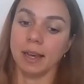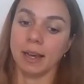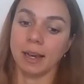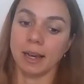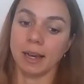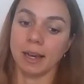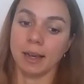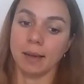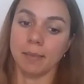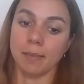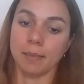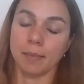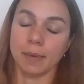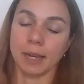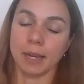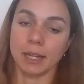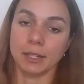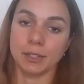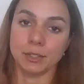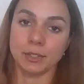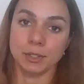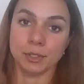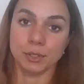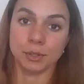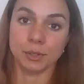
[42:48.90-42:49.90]
Um,
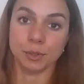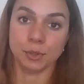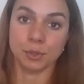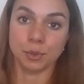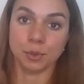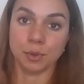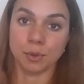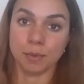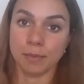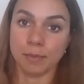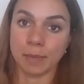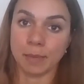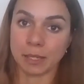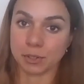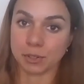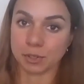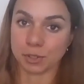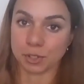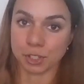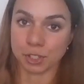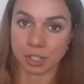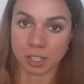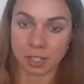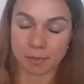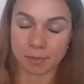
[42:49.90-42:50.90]
I do
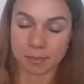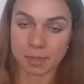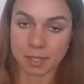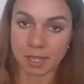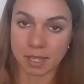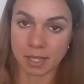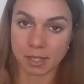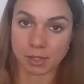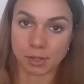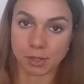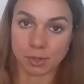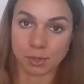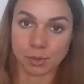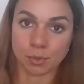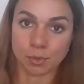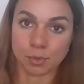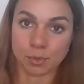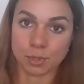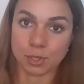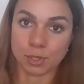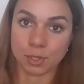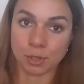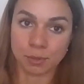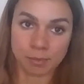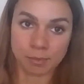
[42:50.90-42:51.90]
mentorships, I do
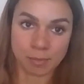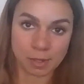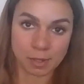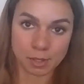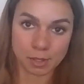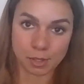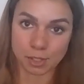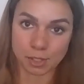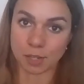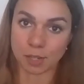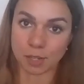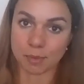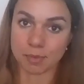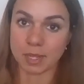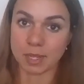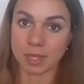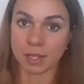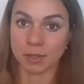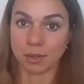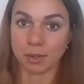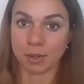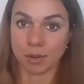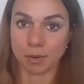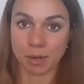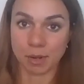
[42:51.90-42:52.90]
student mentorships, I
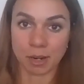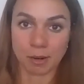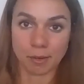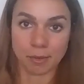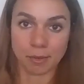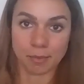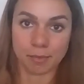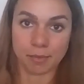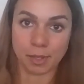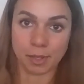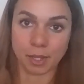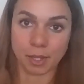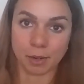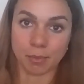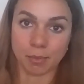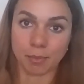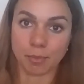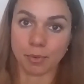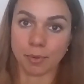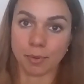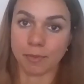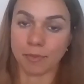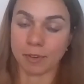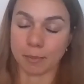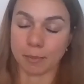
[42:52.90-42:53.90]
do career, you know,
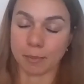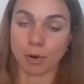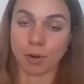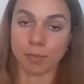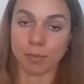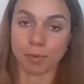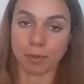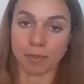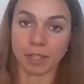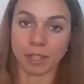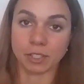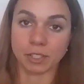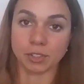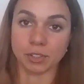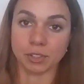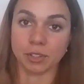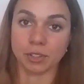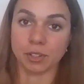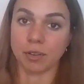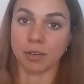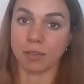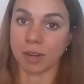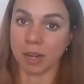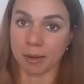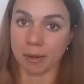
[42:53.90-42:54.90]
prof- more
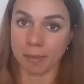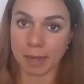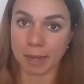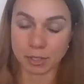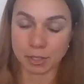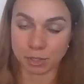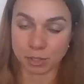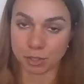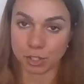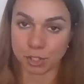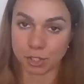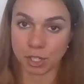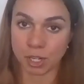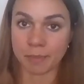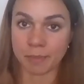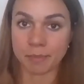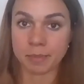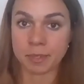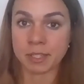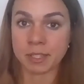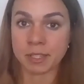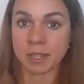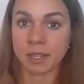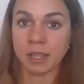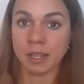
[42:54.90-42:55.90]
professional career
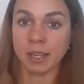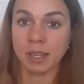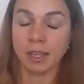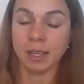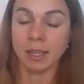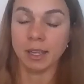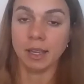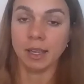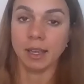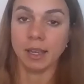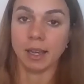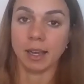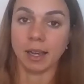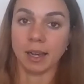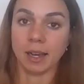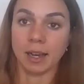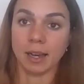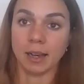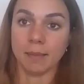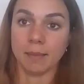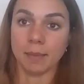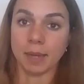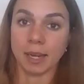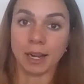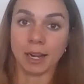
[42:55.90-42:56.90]
mentorships.
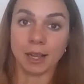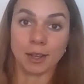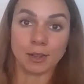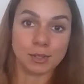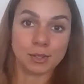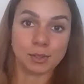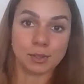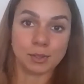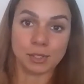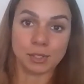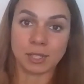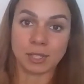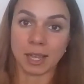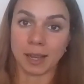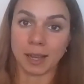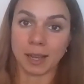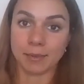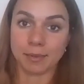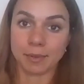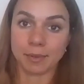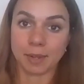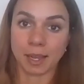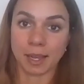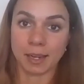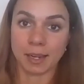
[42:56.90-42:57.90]
Um, and I also just
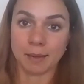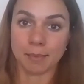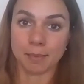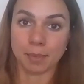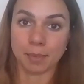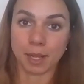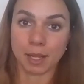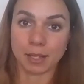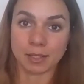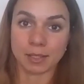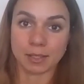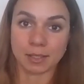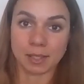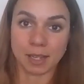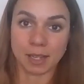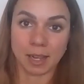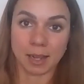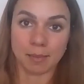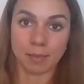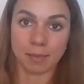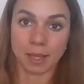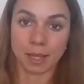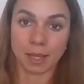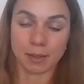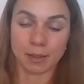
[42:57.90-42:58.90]
have kind of blocks of
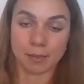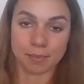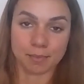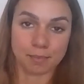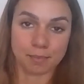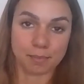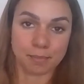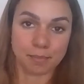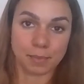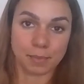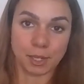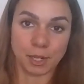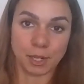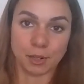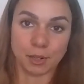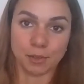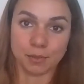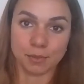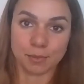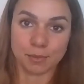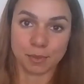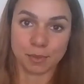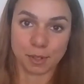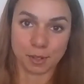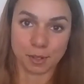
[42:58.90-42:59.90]
time, like, you
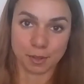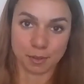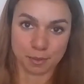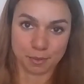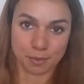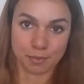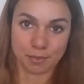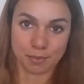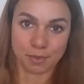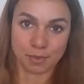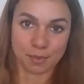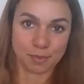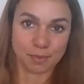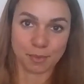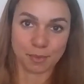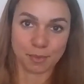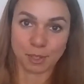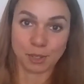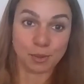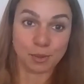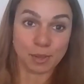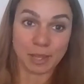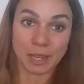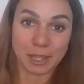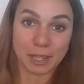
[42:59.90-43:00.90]
know, for,
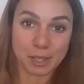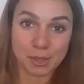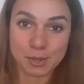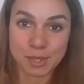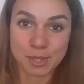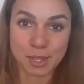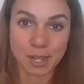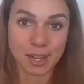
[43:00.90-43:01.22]
like you